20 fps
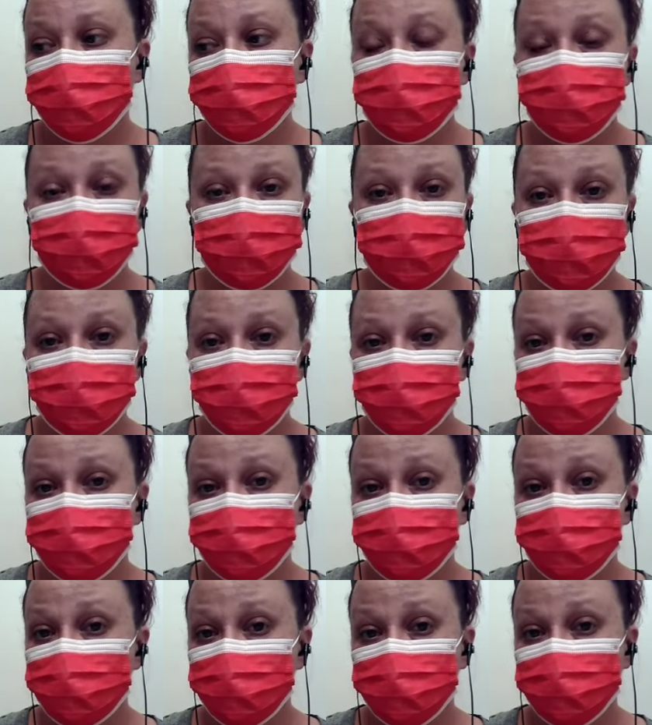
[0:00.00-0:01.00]
feel like I
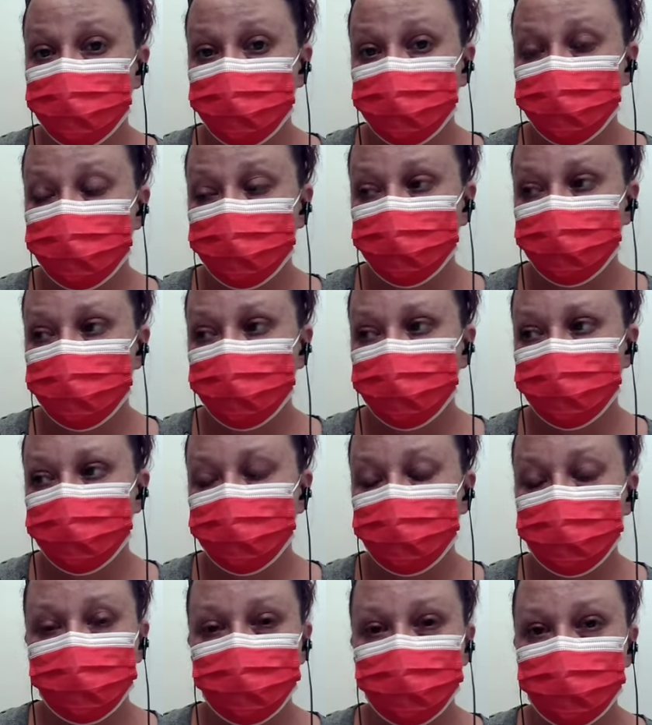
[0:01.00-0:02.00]
fit in,
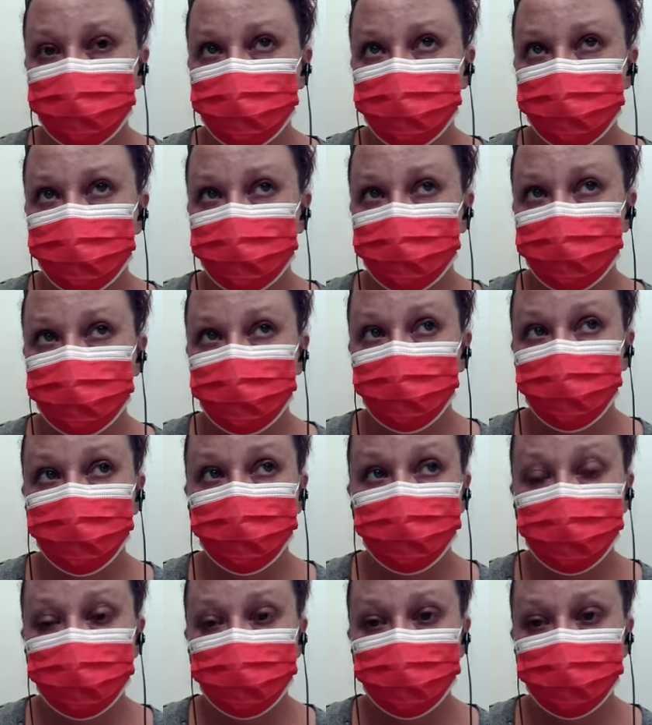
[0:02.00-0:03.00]
especially with this new
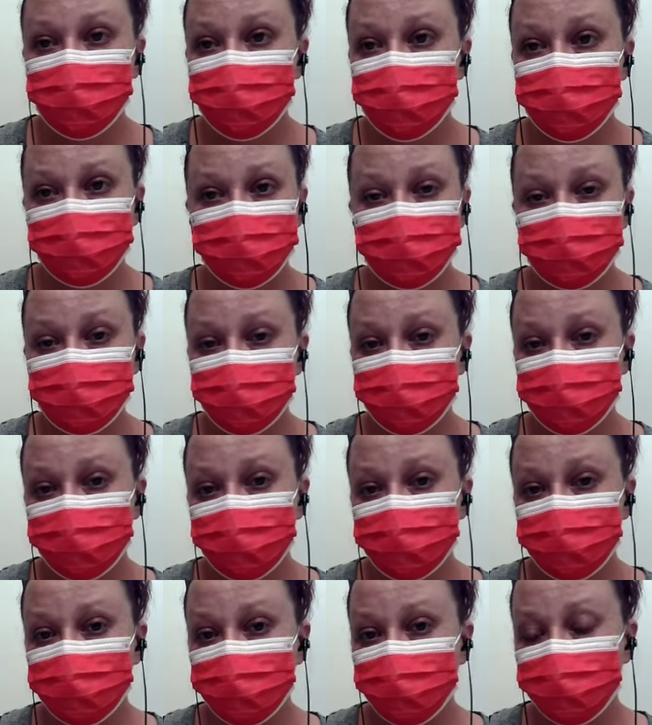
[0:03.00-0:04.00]
age stuff
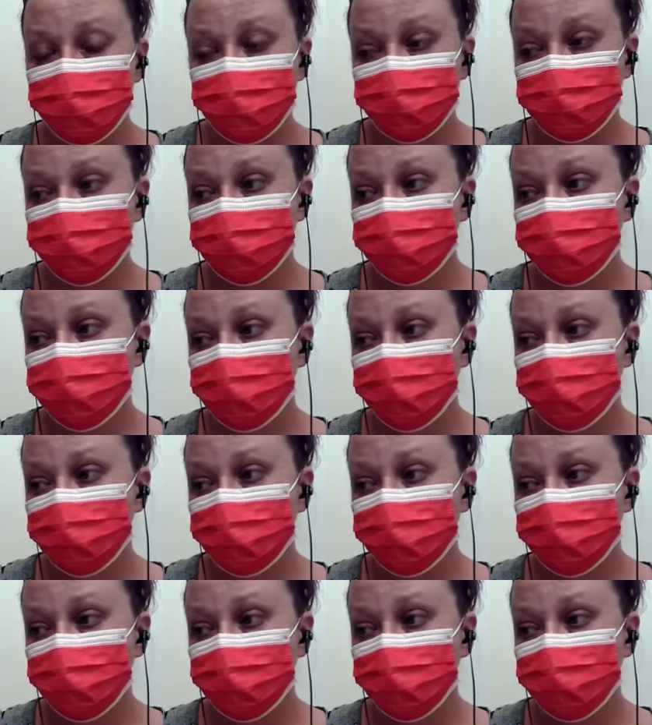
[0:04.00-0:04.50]
that's going on.